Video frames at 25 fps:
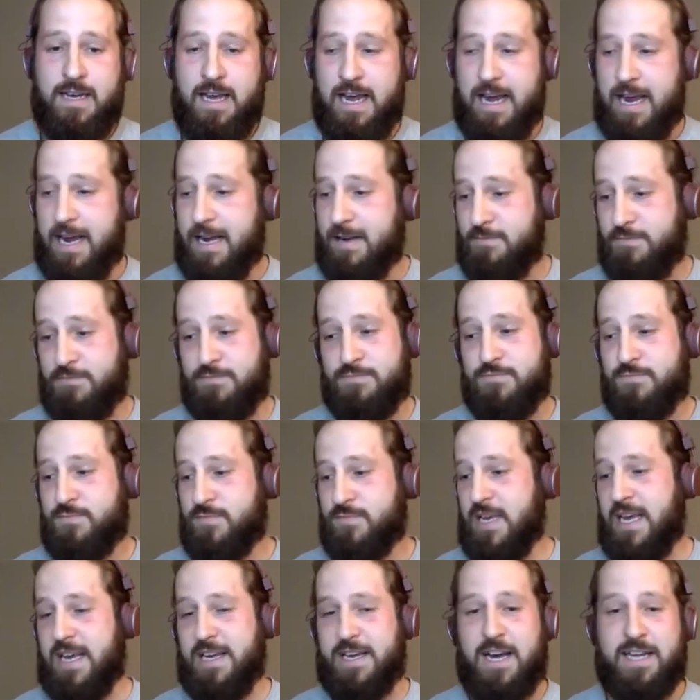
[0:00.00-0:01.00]
and
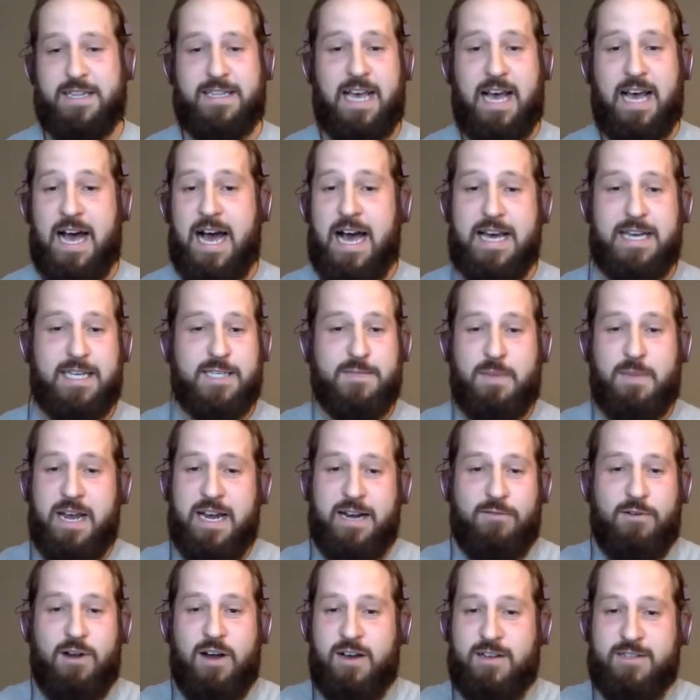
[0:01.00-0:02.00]
they got the highest
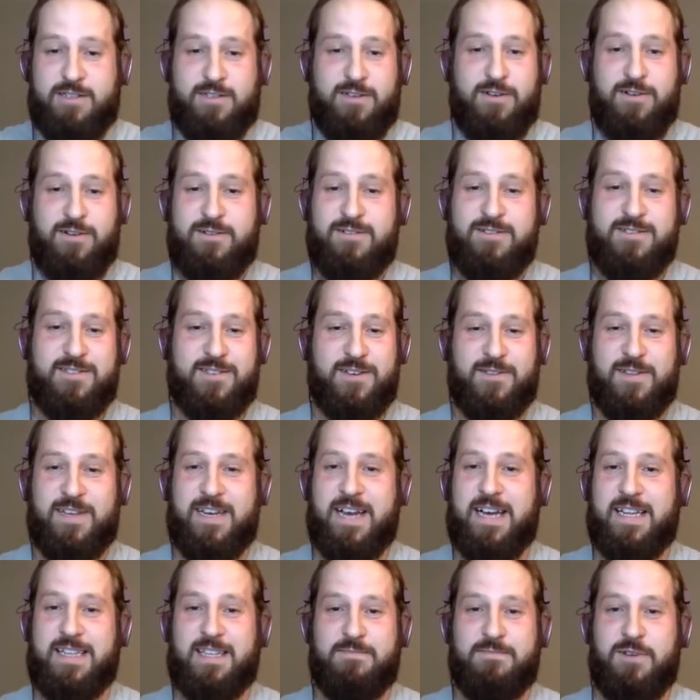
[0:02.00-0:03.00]
paid roster, so they
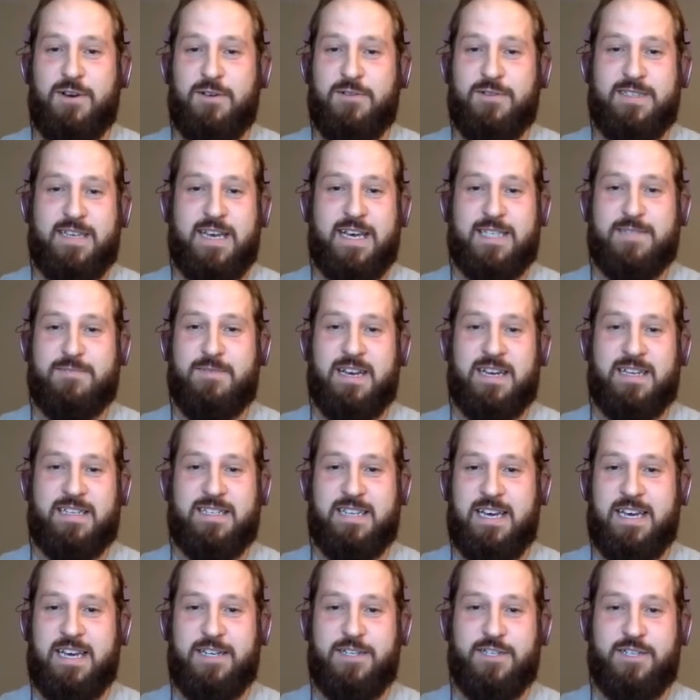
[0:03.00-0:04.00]
got the most
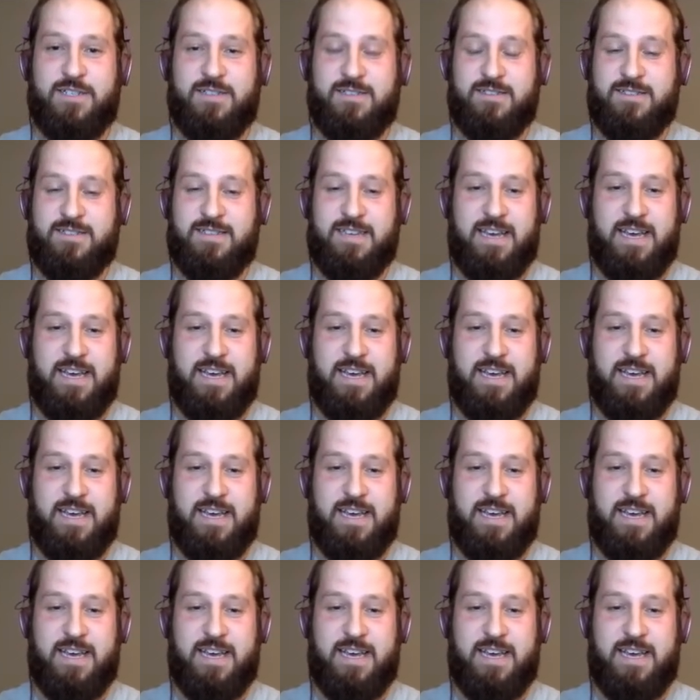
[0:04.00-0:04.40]
expectations.